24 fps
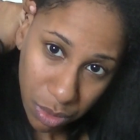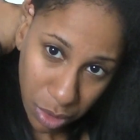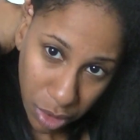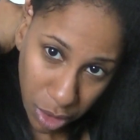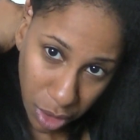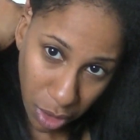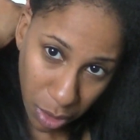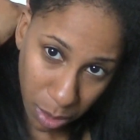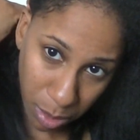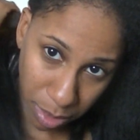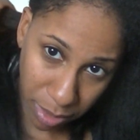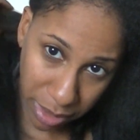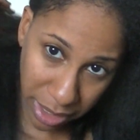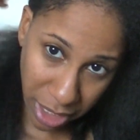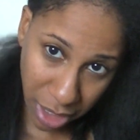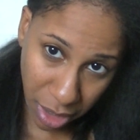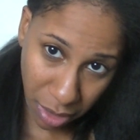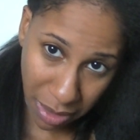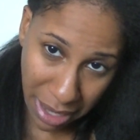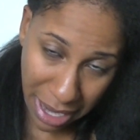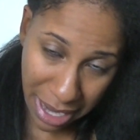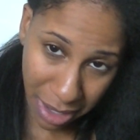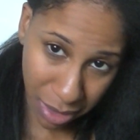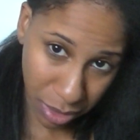you know, bring it
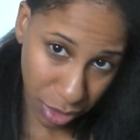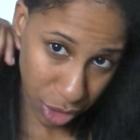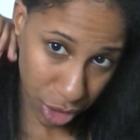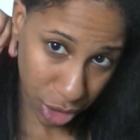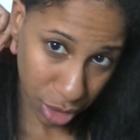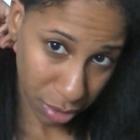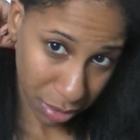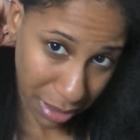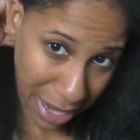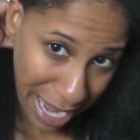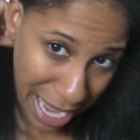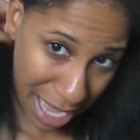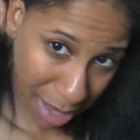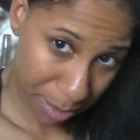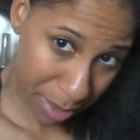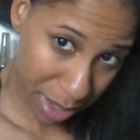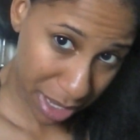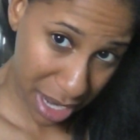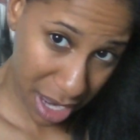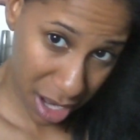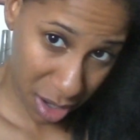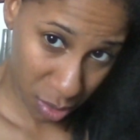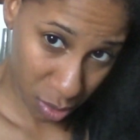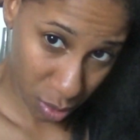around to wrap
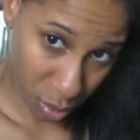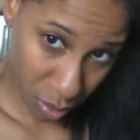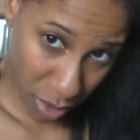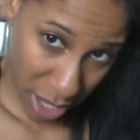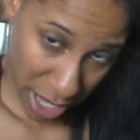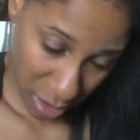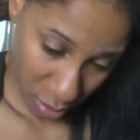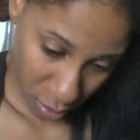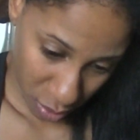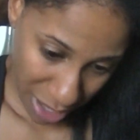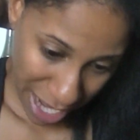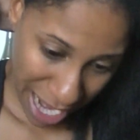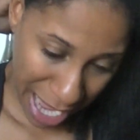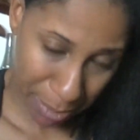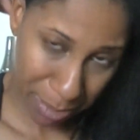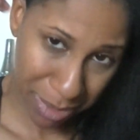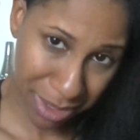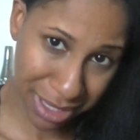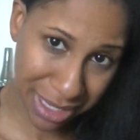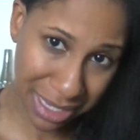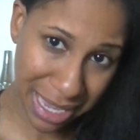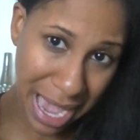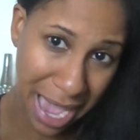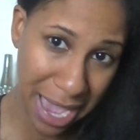it, and, and wrap
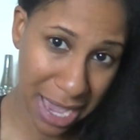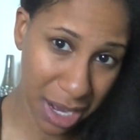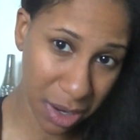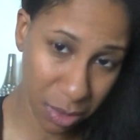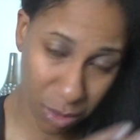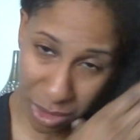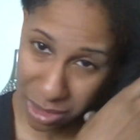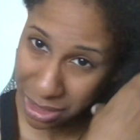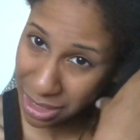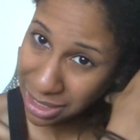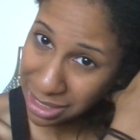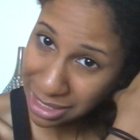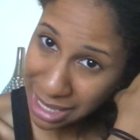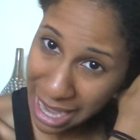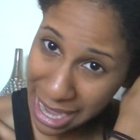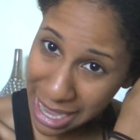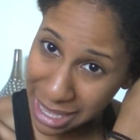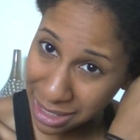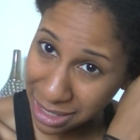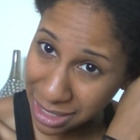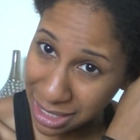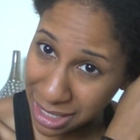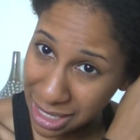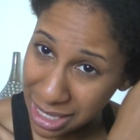and tie it really
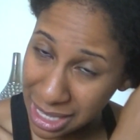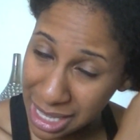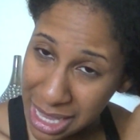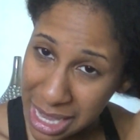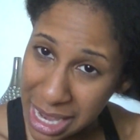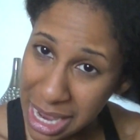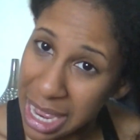tightly.